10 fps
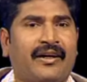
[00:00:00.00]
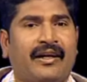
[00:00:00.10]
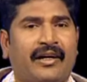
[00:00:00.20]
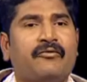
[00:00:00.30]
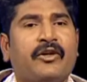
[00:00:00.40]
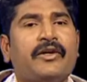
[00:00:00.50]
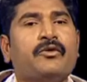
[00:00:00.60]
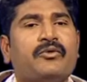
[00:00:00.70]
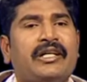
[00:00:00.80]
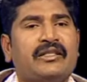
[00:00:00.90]
and we
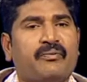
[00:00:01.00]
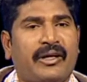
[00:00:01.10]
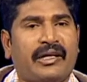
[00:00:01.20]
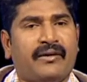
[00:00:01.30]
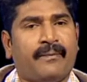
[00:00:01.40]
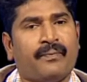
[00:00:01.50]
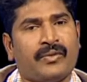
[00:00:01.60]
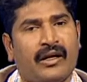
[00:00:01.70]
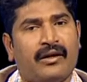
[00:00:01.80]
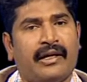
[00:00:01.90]
usually speak,
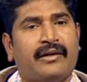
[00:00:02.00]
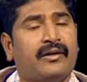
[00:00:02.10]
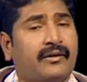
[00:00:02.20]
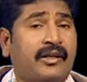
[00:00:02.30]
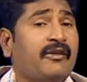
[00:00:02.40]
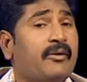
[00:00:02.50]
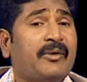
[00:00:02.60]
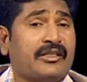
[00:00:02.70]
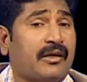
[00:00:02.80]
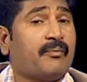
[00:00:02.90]
like there will be
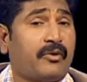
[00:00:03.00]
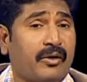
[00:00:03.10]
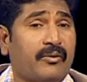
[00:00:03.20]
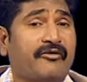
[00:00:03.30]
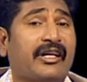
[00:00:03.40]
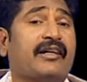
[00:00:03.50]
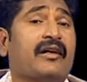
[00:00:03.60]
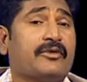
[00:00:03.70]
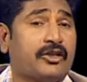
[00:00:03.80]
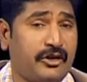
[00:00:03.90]
some problem when it
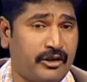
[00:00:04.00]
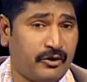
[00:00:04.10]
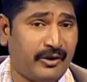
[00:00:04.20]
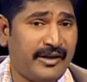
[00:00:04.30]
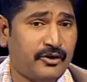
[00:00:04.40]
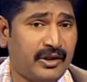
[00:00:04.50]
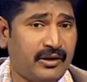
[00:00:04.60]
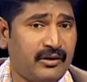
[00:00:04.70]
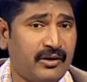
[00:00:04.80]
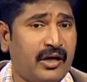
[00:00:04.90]
comes to
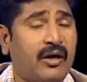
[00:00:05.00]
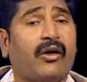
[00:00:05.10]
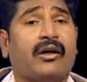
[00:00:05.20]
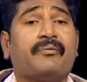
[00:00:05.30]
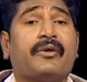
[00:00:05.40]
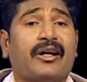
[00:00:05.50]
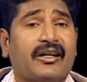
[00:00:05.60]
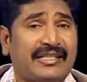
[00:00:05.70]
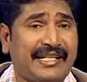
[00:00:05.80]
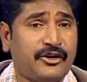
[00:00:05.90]
intonation or
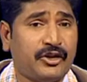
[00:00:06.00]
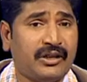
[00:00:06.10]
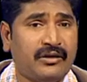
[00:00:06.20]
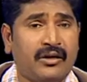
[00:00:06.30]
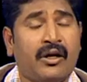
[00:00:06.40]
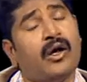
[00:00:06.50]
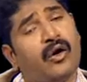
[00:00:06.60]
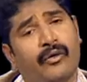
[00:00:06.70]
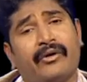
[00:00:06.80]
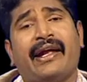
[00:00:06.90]
pronunciation
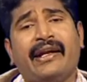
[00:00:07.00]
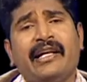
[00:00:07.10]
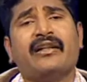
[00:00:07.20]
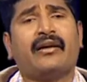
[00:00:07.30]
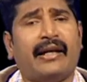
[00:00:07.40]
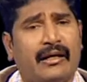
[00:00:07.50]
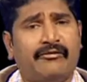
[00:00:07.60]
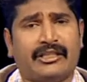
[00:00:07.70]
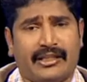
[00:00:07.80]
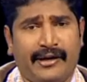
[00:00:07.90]
or any other
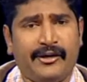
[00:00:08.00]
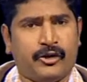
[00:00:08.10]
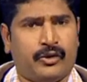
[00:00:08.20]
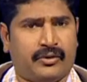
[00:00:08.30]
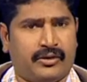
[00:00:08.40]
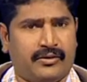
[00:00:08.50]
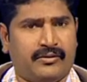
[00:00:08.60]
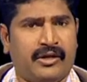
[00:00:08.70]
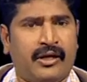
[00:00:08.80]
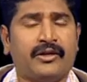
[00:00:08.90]
language issues.
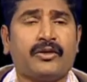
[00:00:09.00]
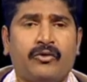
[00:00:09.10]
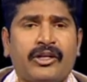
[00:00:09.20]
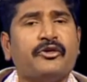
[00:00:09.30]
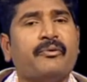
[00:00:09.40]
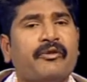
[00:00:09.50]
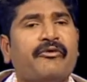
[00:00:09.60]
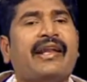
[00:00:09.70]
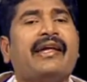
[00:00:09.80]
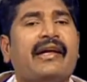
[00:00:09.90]
So one should be
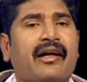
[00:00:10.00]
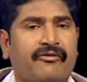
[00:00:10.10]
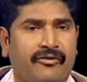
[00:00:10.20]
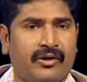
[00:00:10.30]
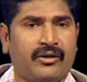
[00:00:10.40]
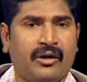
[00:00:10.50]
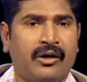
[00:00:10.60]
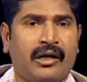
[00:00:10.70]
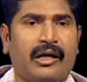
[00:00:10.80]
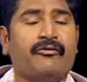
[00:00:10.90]
very careful
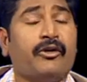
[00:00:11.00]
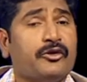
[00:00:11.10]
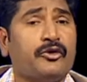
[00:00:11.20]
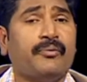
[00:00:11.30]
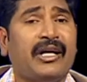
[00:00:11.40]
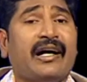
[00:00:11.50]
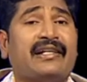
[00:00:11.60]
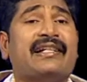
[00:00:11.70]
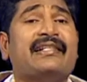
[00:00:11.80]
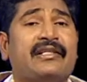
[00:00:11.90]
and one should be
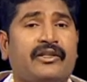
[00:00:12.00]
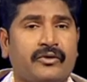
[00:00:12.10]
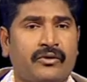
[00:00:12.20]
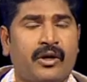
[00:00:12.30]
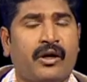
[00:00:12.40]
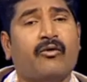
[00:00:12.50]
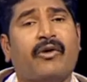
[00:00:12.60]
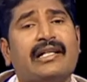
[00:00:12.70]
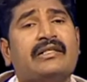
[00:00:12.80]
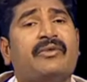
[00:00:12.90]
attentive
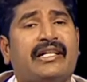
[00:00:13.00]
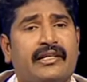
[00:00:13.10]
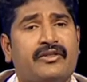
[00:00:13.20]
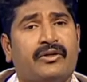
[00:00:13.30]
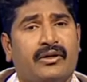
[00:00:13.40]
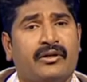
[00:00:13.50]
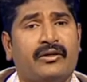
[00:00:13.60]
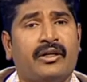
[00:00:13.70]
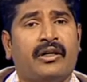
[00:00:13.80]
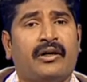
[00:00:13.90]
while speaking to the
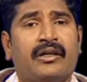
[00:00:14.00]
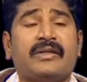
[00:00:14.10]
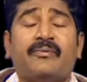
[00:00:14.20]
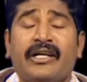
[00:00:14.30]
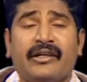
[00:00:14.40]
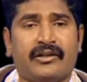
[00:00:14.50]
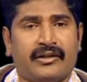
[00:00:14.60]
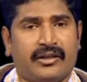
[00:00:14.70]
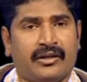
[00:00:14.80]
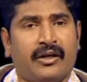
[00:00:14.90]

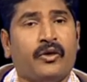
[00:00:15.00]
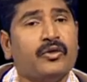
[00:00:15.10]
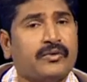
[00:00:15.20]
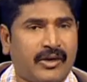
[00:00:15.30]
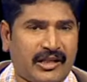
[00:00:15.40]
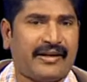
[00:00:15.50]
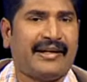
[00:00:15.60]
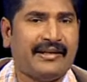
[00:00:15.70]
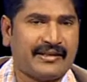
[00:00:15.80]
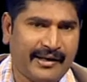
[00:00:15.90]
speakers whose mother tongue
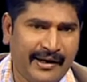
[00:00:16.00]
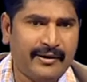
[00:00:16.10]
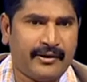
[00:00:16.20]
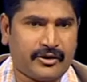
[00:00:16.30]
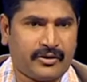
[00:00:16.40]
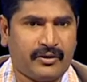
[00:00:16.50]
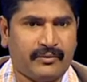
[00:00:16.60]
is English.